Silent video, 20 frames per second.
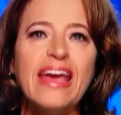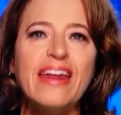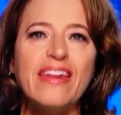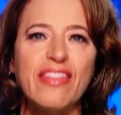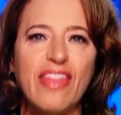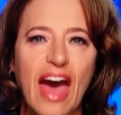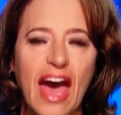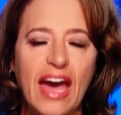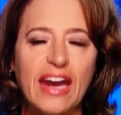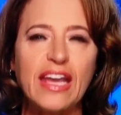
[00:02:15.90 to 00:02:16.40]

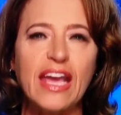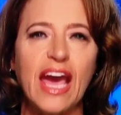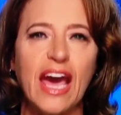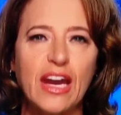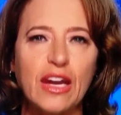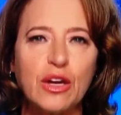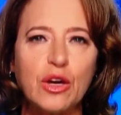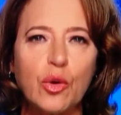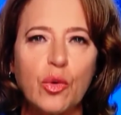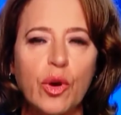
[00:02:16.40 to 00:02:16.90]
in that
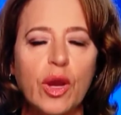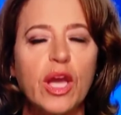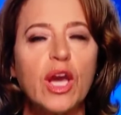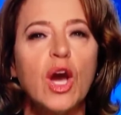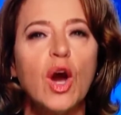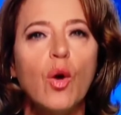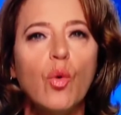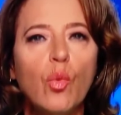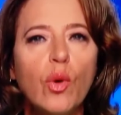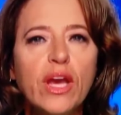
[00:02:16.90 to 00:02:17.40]
category.
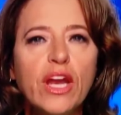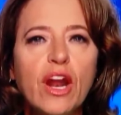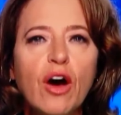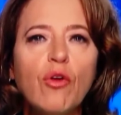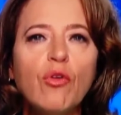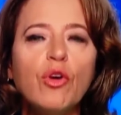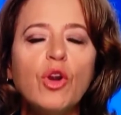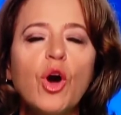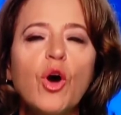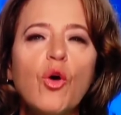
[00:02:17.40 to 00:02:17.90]
We
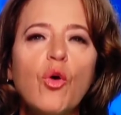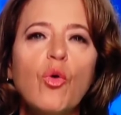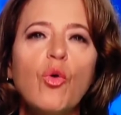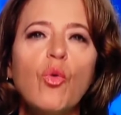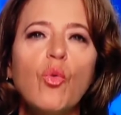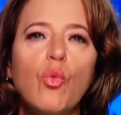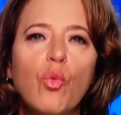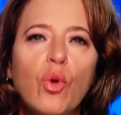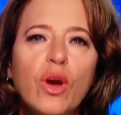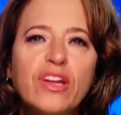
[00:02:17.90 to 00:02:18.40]
don't know
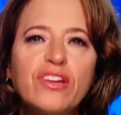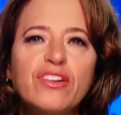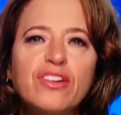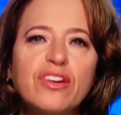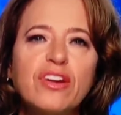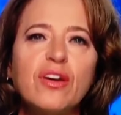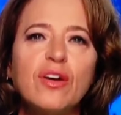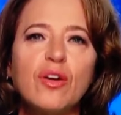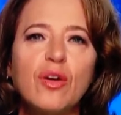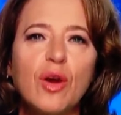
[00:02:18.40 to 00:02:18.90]
which